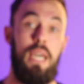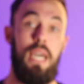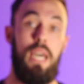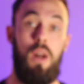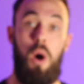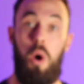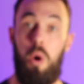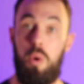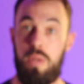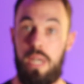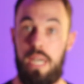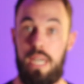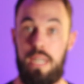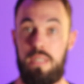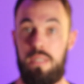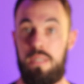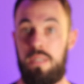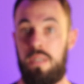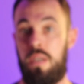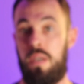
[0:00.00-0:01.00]
and whole
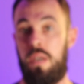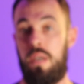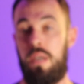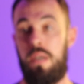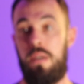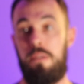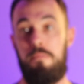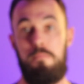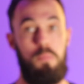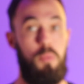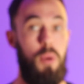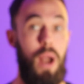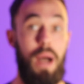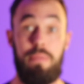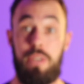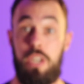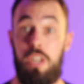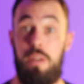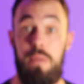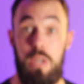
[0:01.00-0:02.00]
eggs,
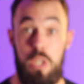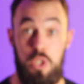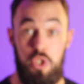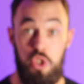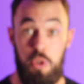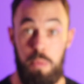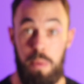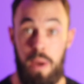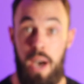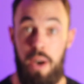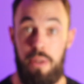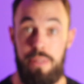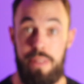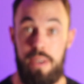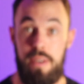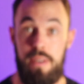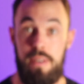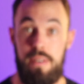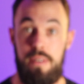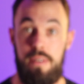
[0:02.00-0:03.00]
probably gonna be super
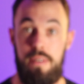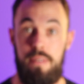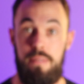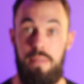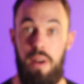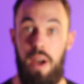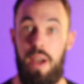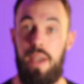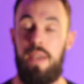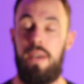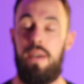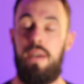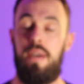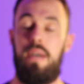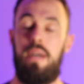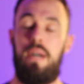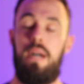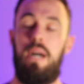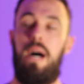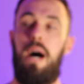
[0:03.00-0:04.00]
healthy, right?
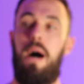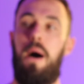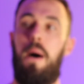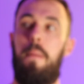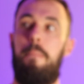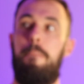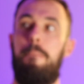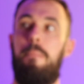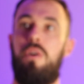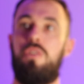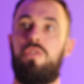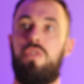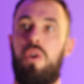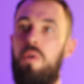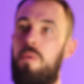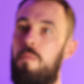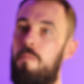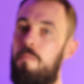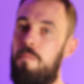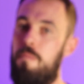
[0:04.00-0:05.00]

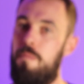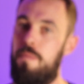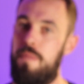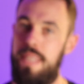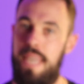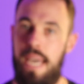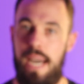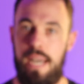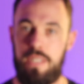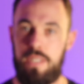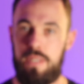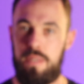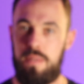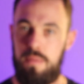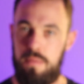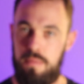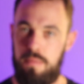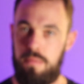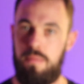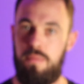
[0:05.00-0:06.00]
So
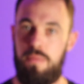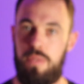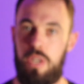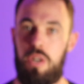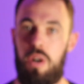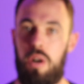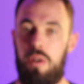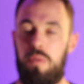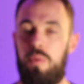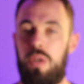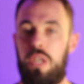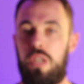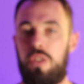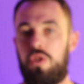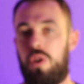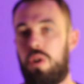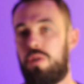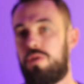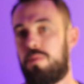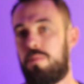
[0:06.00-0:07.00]
yes, we can
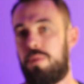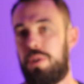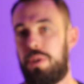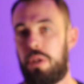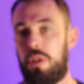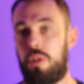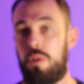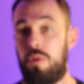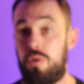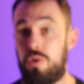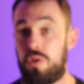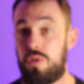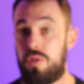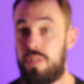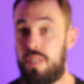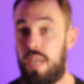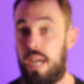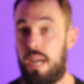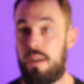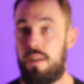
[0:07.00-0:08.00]
draw some
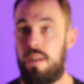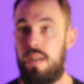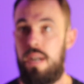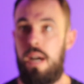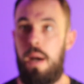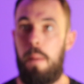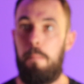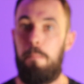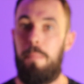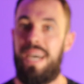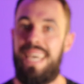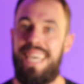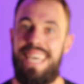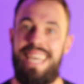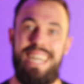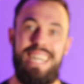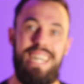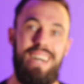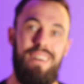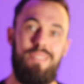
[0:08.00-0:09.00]
conclusions there, but
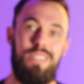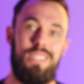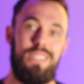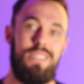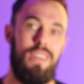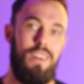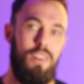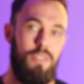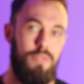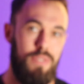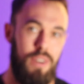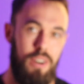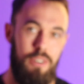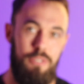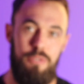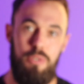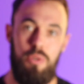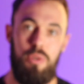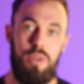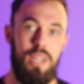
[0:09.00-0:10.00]
in and of itself, a
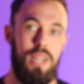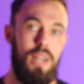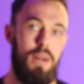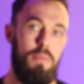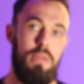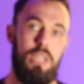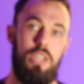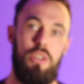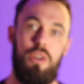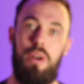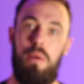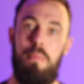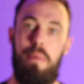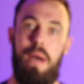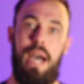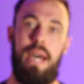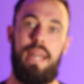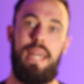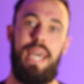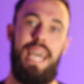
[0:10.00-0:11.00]
food cannot be good or
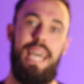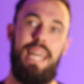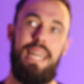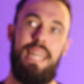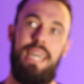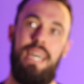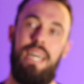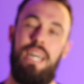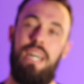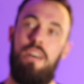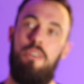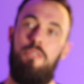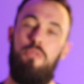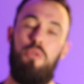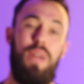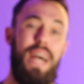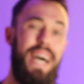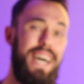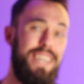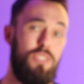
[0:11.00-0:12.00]
bad. And
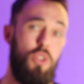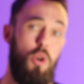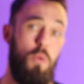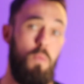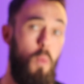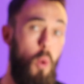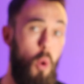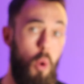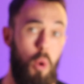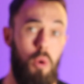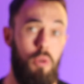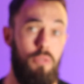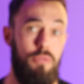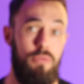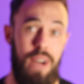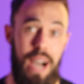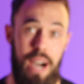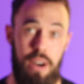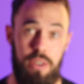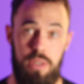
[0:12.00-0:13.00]
food has no moral
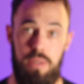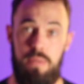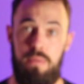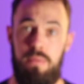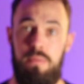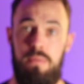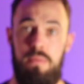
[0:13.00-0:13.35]
value.